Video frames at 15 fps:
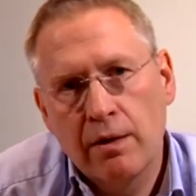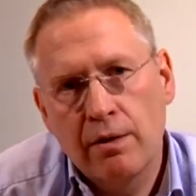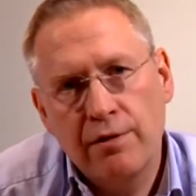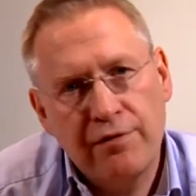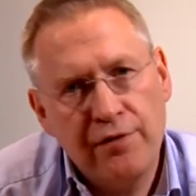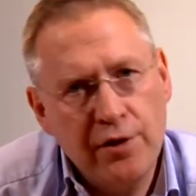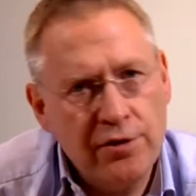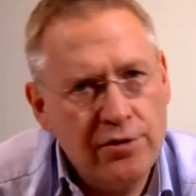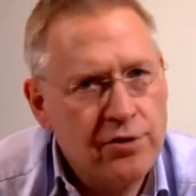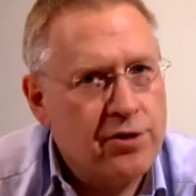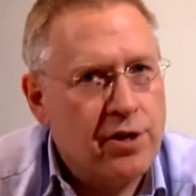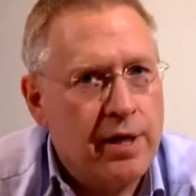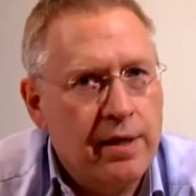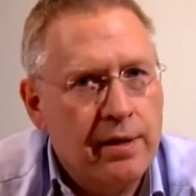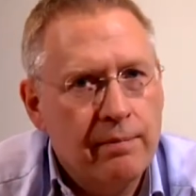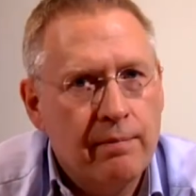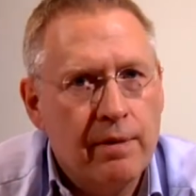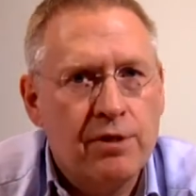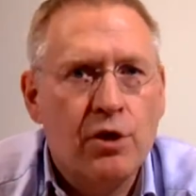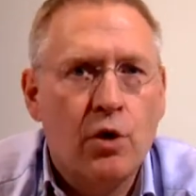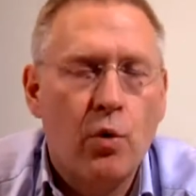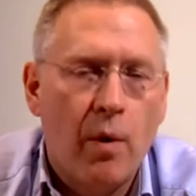The first C
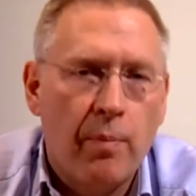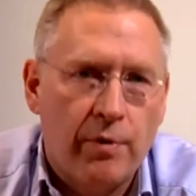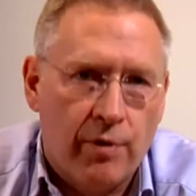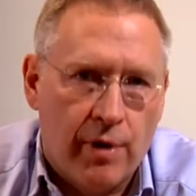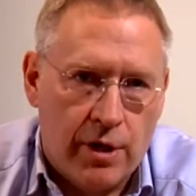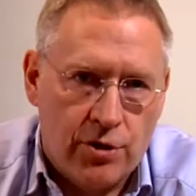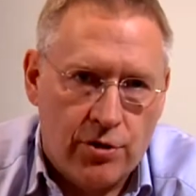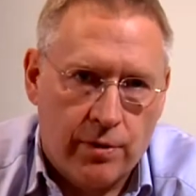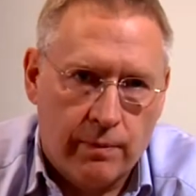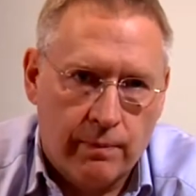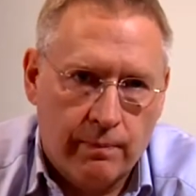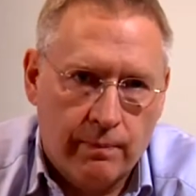is cooperation.